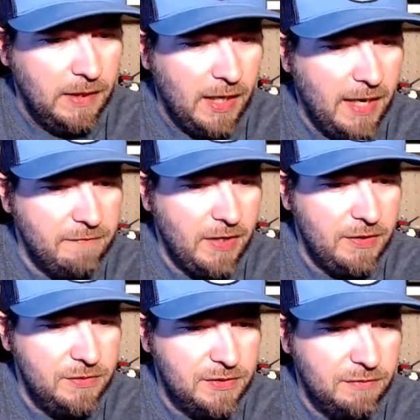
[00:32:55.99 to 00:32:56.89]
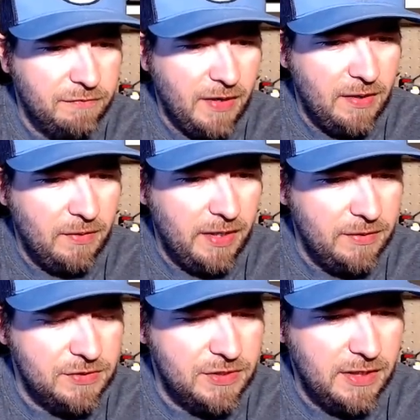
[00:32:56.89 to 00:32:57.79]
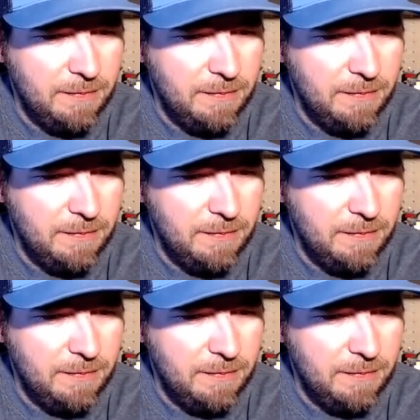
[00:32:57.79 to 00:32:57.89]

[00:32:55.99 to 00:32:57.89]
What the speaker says: I have not used the Fighter Hair Jig.